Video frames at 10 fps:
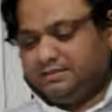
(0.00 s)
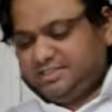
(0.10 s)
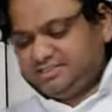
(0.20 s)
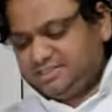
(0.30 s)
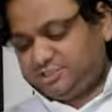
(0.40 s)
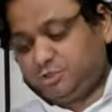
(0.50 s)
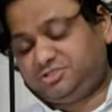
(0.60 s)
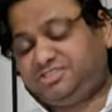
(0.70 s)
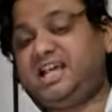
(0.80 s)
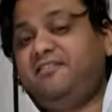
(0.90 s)
this is
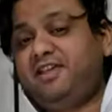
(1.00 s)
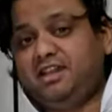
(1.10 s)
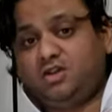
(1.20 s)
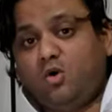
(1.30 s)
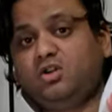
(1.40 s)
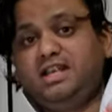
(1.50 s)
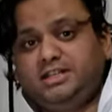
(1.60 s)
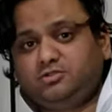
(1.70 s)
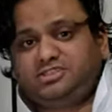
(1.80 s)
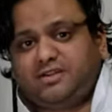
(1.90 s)
2.7, only
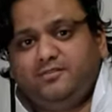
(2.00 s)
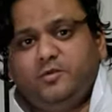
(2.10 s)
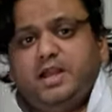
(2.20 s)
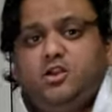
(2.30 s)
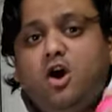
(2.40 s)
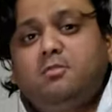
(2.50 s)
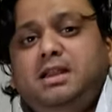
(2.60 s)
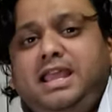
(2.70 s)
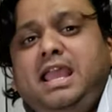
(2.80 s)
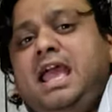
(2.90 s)
2.7 weight.
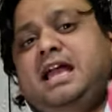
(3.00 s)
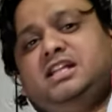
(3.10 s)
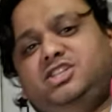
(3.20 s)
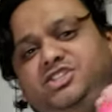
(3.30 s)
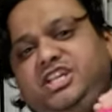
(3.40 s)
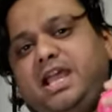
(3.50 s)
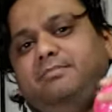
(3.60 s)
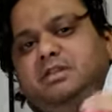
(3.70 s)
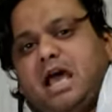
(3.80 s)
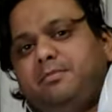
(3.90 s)
Normally,
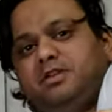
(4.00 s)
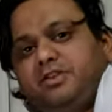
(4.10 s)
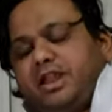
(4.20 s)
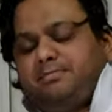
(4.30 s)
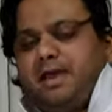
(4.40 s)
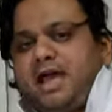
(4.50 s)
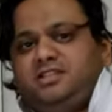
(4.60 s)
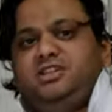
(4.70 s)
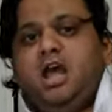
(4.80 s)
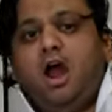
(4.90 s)
GM diamond cricket
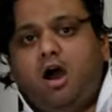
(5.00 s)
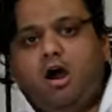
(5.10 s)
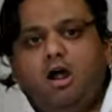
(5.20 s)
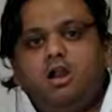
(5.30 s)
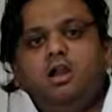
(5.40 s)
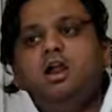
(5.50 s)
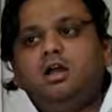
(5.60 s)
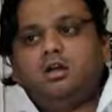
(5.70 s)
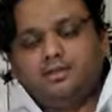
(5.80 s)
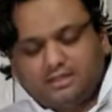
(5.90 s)
bats are
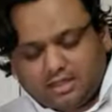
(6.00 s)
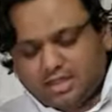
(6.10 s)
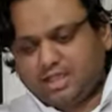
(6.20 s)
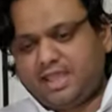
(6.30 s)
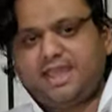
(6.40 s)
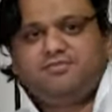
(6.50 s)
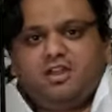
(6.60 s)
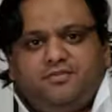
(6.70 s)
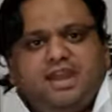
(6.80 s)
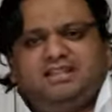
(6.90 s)
uh,
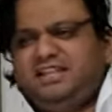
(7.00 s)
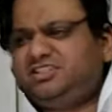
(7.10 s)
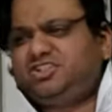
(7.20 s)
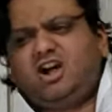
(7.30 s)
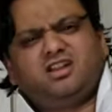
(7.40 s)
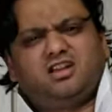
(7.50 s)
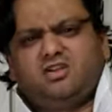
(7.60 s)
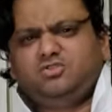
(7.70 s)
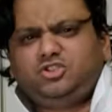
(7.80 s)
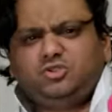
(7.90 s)
heavier weight. They start
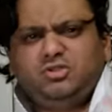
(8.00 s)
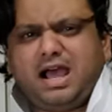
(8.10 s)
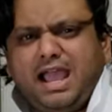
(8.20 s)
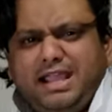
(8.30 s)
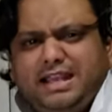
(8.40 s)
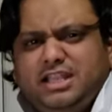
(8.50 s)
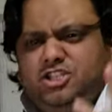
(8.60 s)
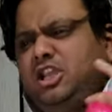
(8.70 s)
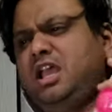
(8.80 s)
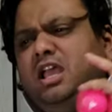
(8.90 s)
around
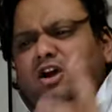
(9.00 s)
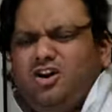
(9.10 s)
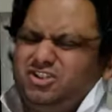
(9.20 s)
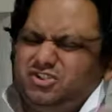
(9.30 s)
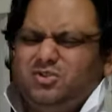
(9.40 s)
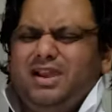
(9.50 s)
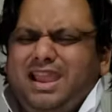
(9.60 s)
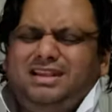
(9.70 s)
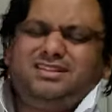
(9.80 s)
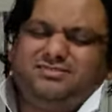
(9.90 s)
2.9-ish or
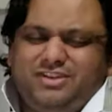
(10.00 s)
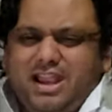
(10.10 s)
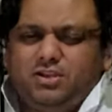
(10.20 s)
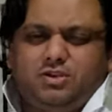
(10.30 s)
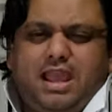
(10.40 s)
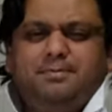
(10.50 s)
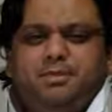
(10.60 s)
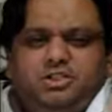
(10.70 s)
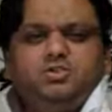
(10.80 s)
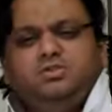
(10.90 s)
2.8, rare to get,
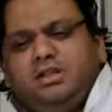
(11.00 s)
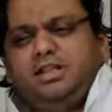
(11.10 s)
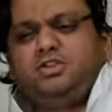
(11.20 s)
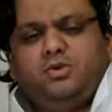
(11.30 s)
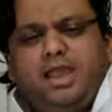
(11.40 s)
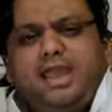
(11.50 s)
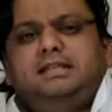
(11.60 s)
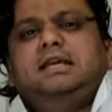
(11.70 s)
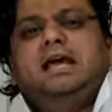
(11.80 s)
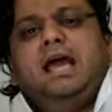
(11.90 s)
but 2.8,